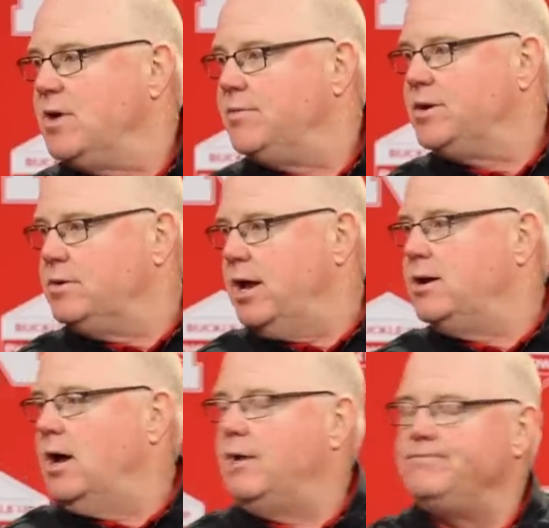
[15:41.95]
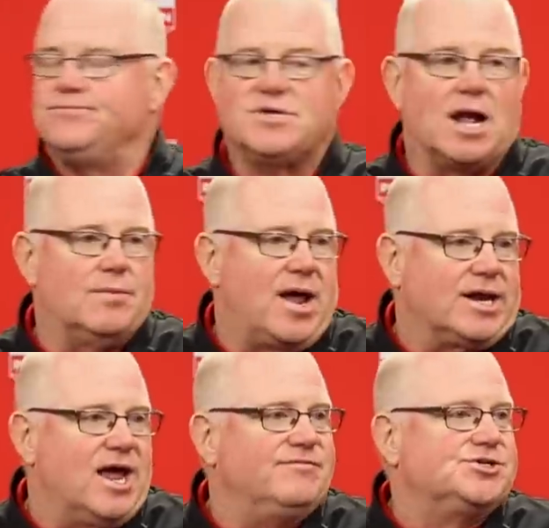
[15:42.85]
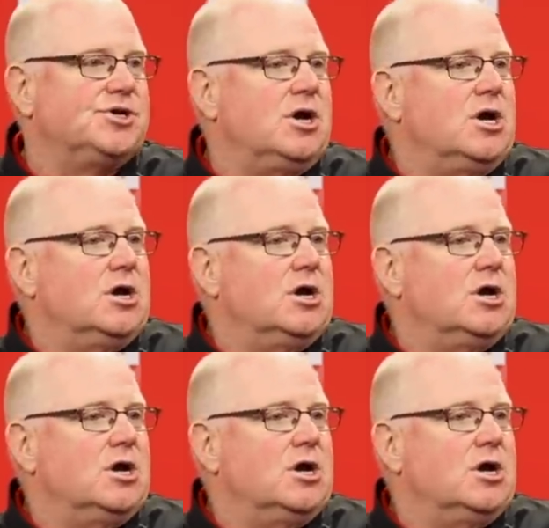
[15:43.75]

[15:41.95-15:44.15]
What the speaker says: Him and Tyler Matakevich,